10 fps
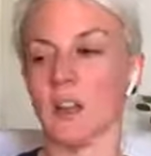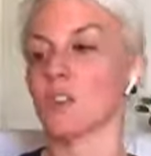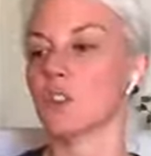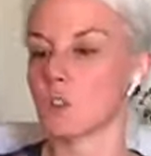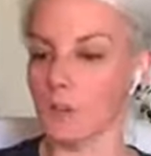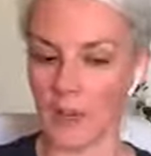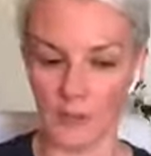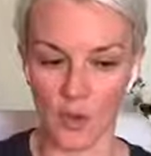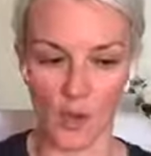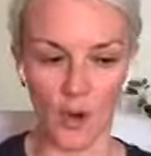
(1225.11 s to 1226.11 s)
You'll have
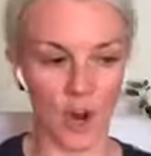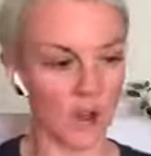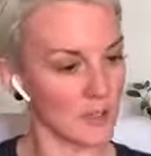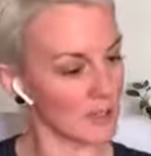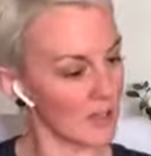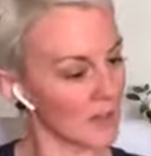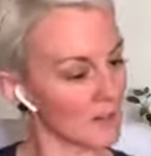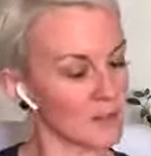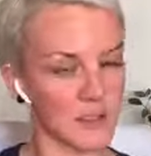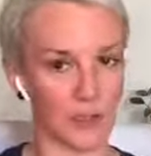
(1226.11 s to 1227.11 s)
your content
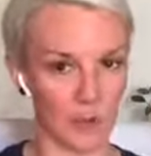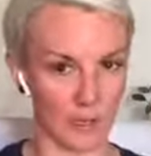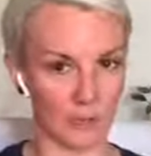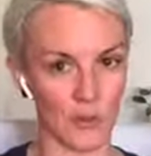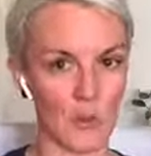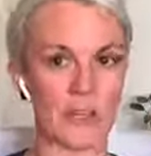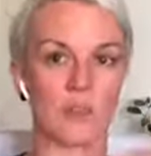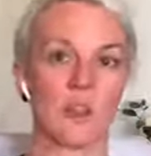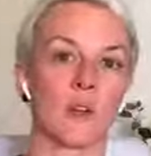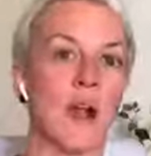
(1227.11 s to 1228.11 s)
sorted for
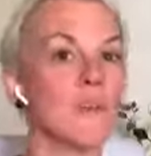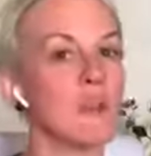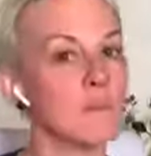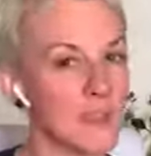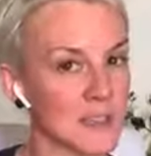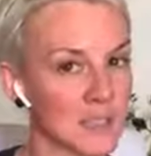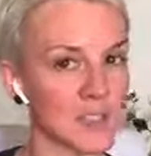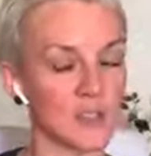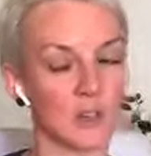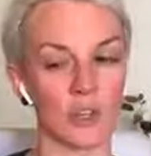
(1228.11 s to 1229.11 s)
2020. You'll have your message
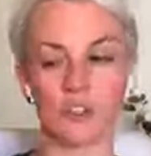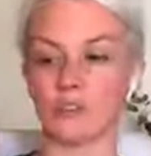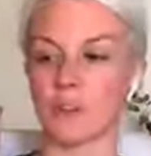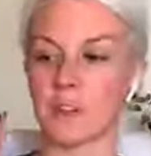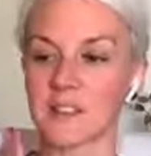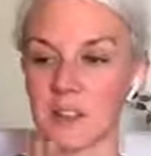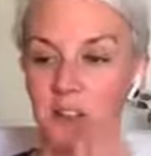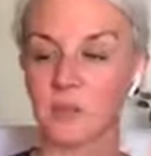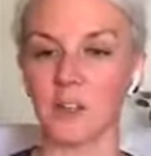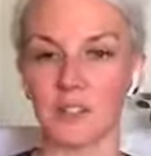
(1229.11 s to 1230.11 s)
sorted. You'll know
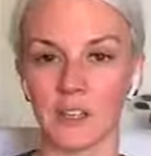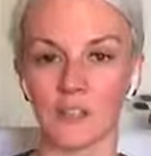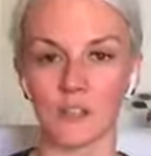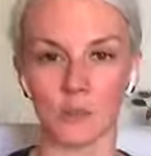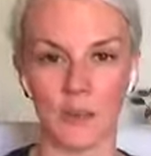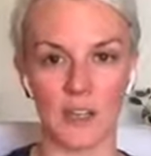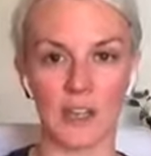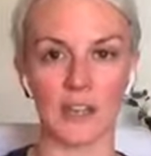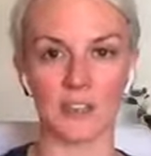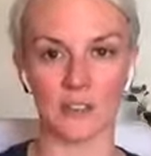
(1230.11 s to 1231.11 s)
exactly what you need to do, when you
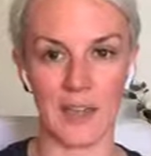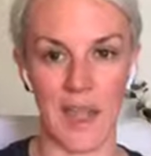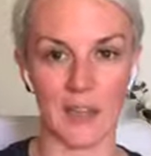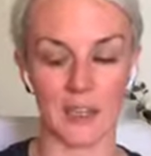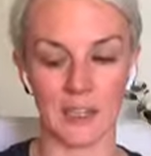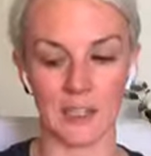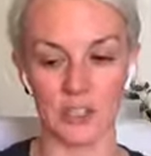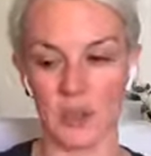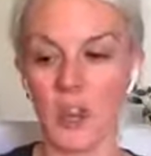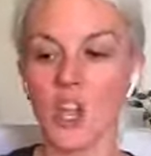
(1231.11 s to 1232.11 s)
need to do it, how you need to
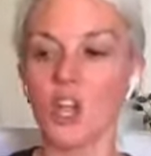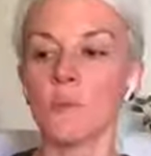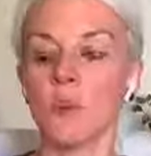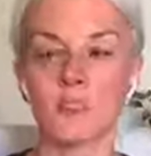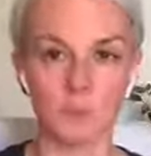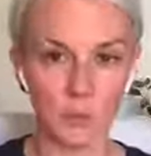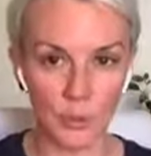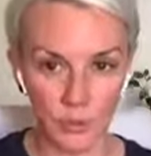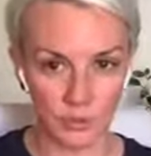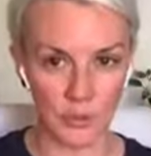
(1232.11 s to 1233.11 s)
do it. Most
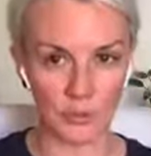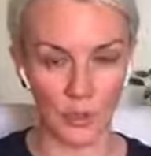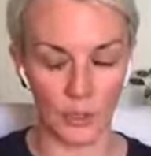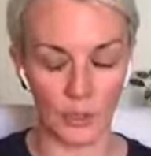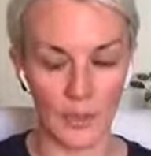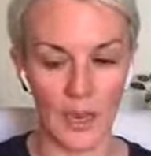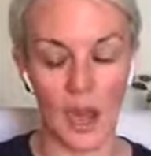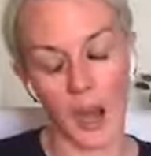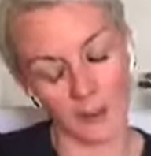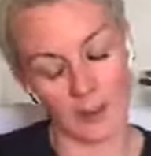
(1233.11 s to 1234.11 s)
importantly, though,
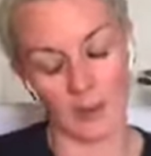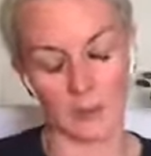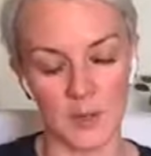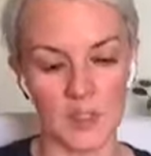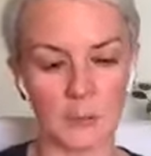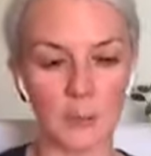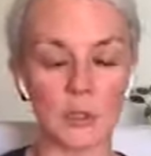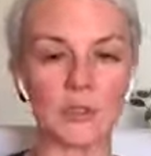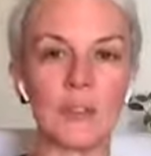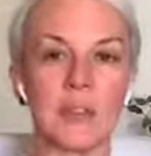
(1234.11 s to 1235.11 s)
I think most
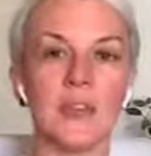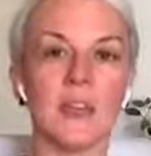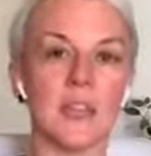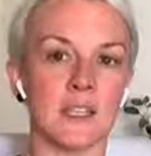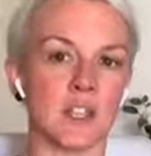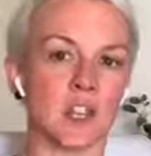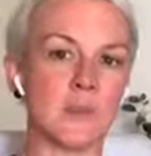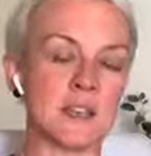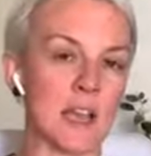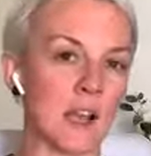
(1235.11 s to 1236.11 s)
importantly, it's going to
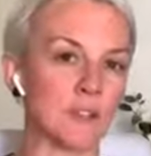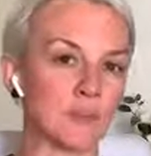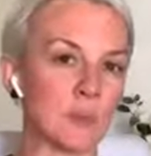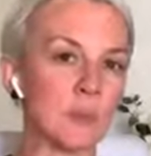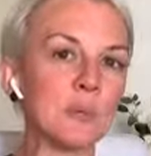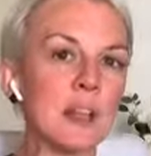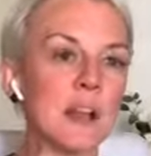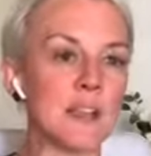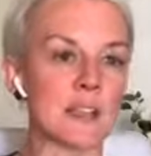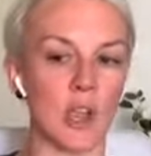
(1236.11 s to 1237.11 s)
be done from a
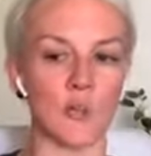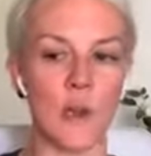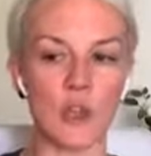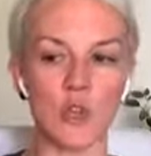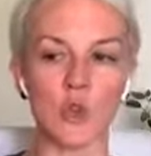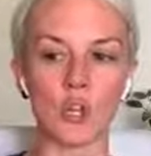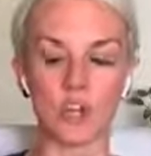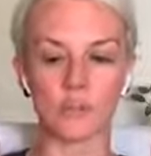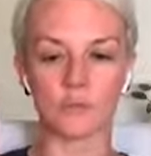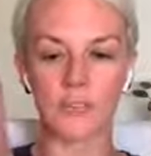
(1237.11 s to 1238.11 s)
place of where you
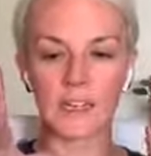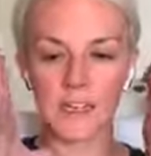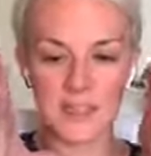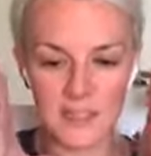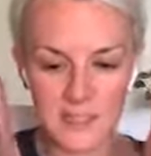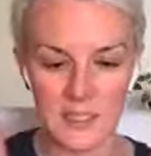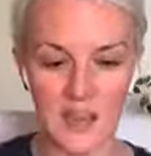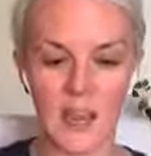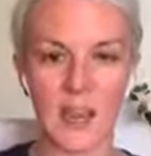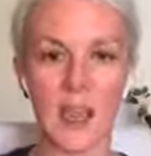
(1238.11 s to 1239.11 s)
can really
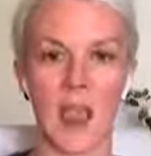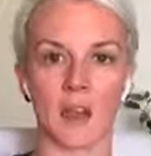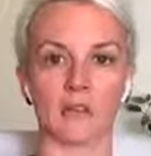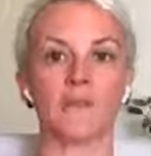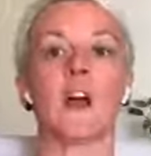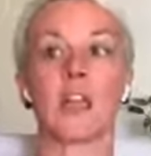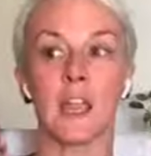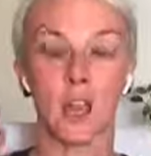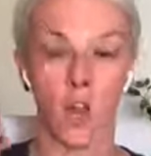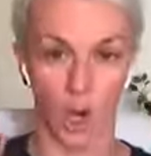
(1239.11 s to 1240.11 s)
see and
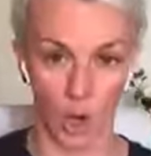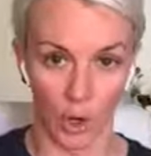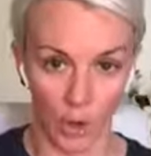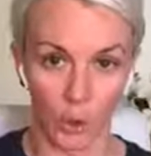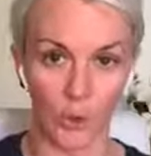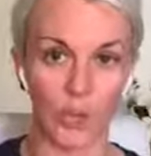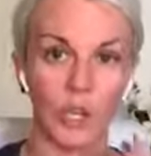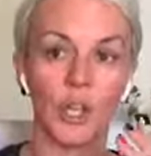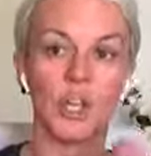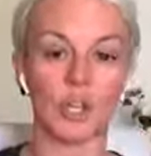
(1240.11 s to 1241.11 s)
fucking own
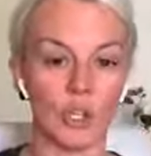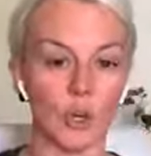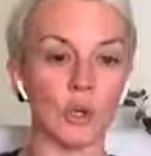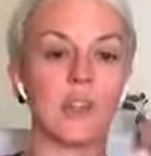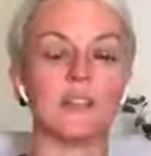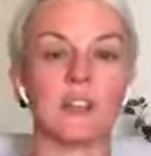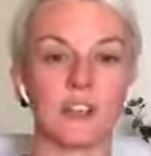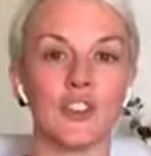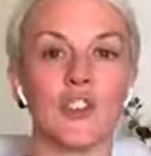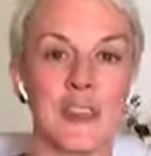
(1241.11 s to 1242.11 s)
your level of
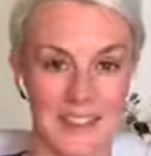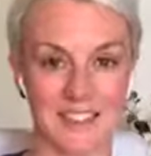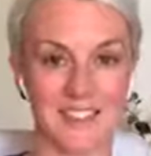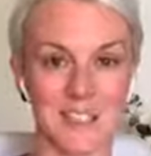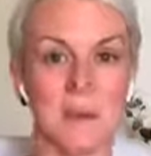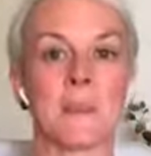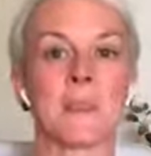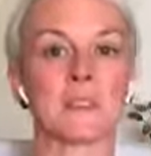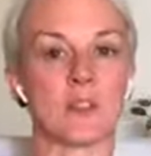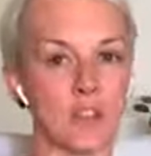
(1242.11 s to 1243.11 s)
uniqueness
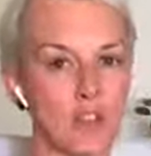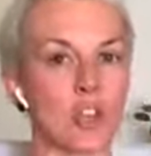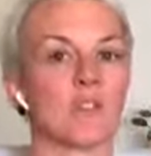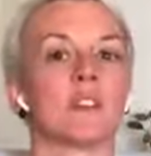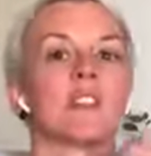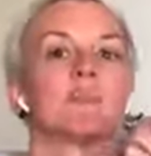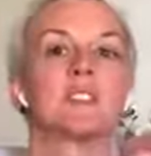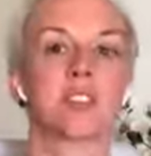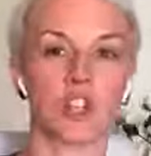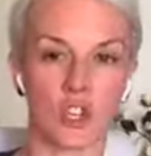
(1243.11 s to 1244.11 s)
so that you can really
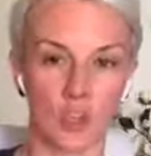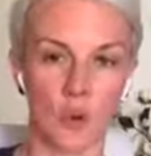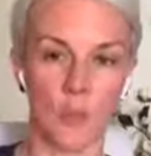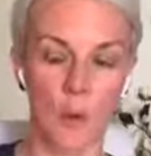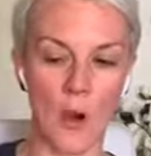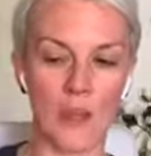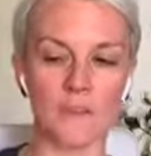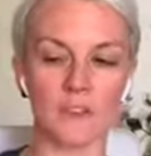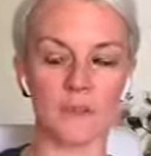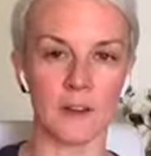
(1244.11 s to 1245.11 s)
position your point of
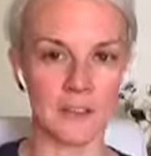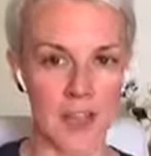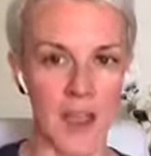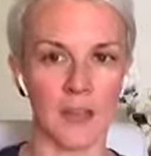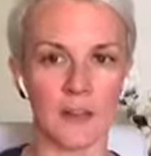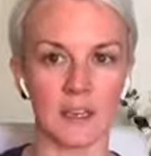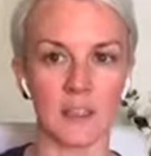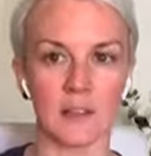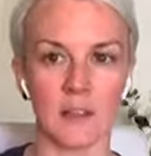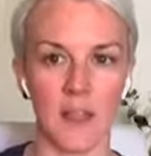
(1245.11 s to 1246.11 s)
difference out into
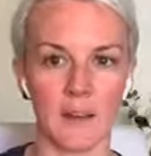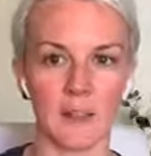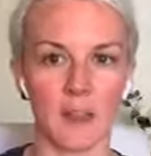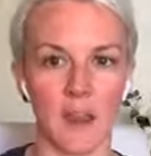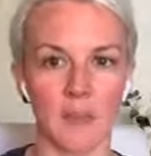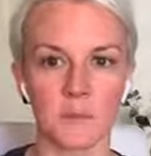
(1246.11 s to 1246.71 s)
the landscape.